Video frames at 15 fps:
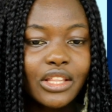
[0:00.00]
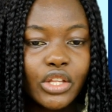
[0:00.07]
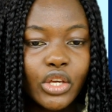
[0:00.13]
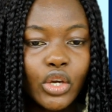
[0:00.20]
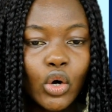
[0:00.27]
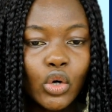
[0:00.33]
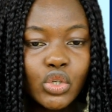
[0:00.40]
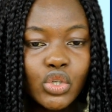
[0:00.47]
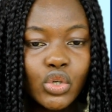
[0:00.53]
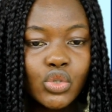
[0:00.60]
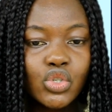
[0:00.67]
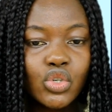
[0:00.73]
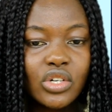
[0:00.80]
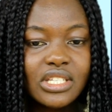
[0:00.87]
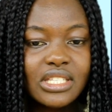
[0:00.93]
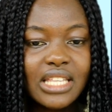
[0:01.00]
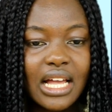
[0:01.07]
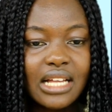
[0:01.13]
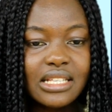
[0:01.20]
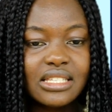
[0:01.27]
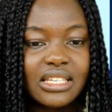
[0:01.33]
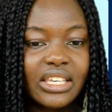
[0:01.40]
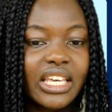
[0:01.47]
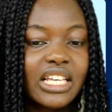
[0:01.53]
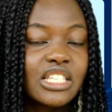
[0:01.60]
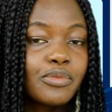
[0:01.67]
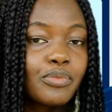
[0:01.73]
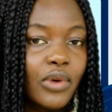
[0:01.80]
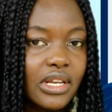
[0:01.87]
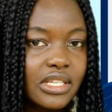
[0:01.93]
the unusual stance
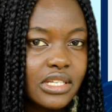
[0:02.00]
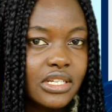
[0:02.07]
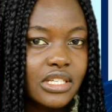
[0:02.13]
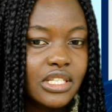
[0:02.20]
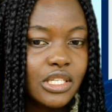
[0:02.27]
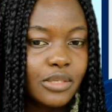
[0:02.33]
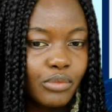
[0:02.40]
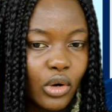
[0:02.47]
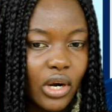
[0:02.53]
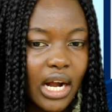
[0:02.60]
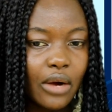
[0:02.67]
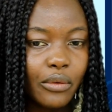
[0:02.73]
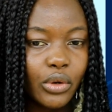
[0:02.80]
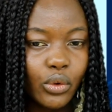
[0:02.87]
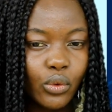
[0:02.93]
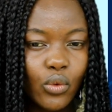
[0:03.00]
against President Buhari,